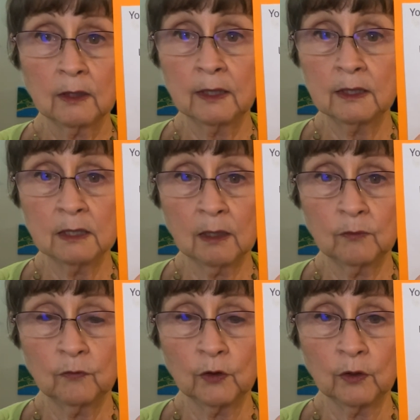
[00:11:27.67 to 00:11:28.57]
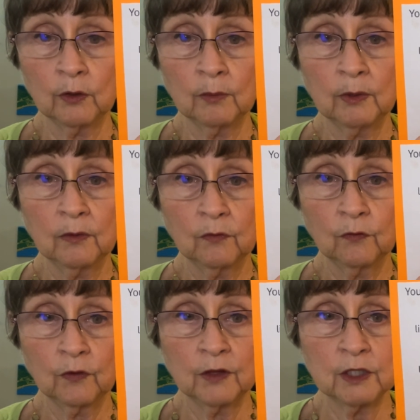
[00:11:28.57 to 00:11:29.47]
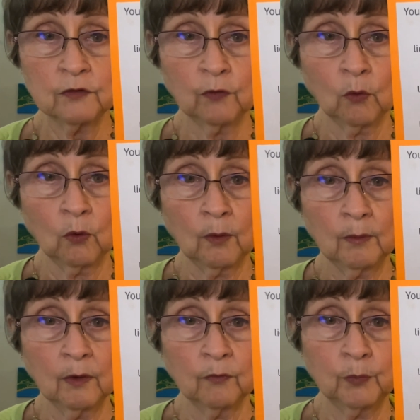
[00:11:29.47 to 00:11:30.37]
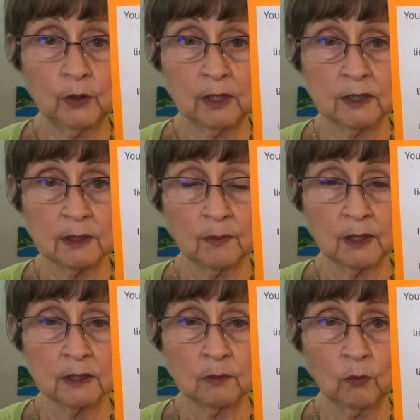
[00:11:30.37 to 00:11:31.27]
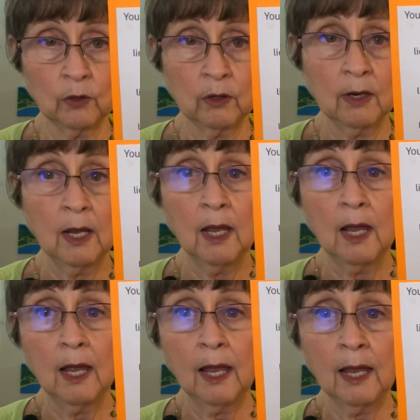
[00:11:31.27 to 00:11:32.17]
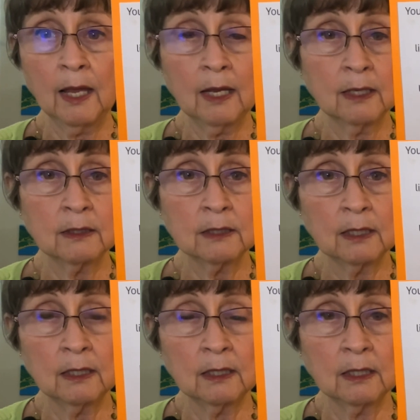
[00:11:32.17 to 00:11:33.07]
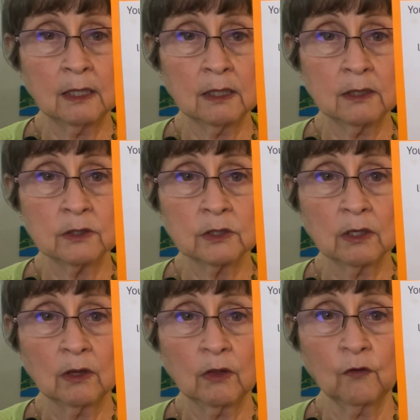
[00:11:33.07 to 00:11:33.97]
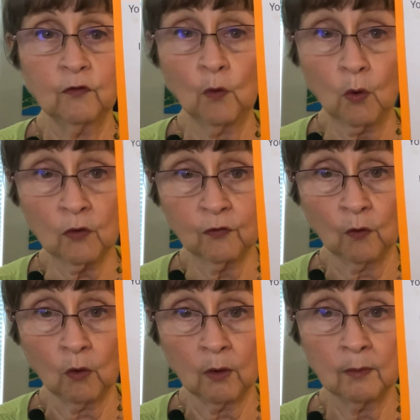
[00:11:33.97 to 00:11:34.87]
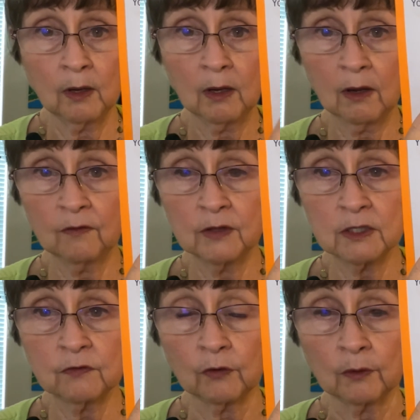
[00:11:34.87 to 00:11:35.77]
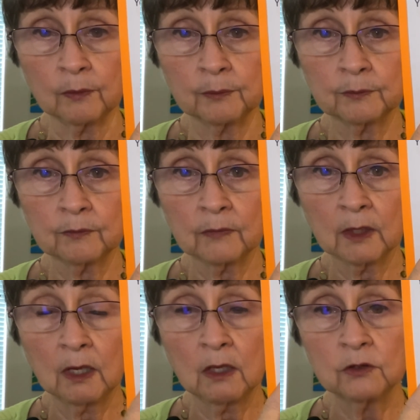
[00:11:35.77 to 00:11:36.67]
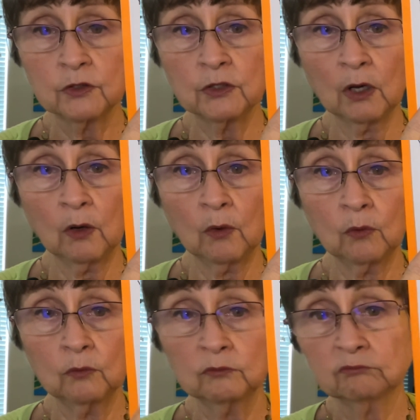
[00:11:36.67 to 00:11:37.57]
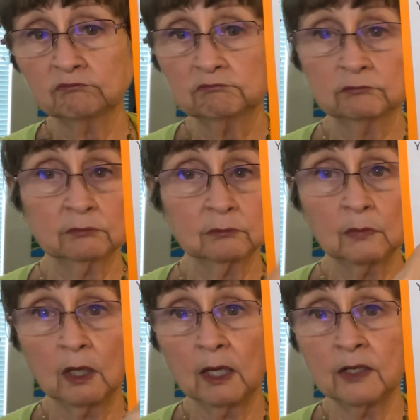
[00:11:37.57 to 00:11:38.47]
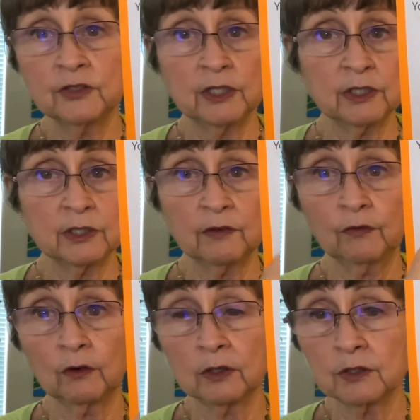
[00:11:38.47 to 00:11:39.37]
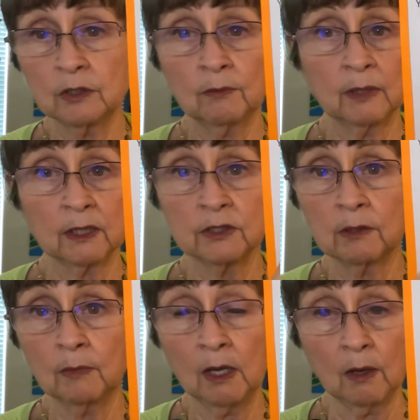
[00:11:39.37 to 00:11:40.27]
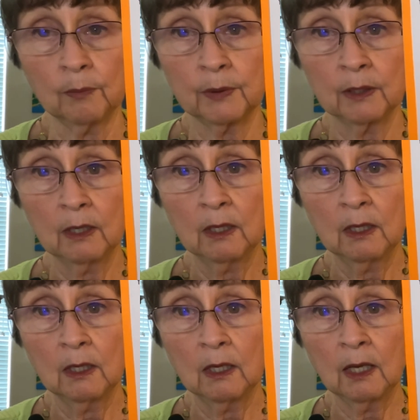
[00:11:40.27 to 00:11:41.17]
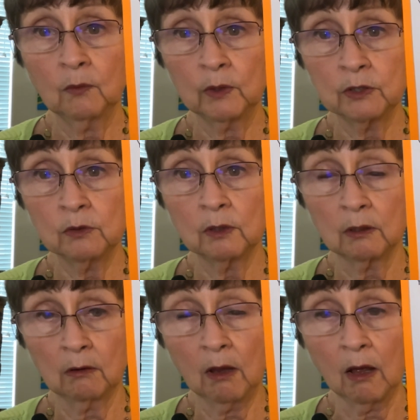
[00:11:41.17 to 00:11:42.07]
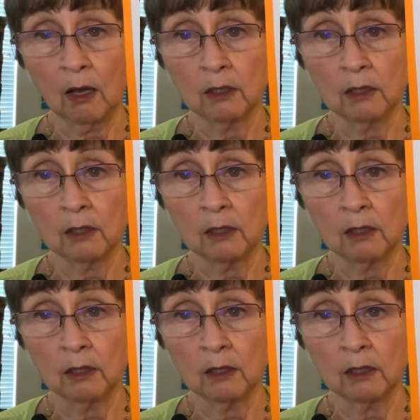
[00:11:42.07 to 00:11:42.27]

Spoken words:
anytime verb, for this form of putting something somewhere, and it is the fourth form of this verb. So it's easy for us to mix them up, and we do it a lot.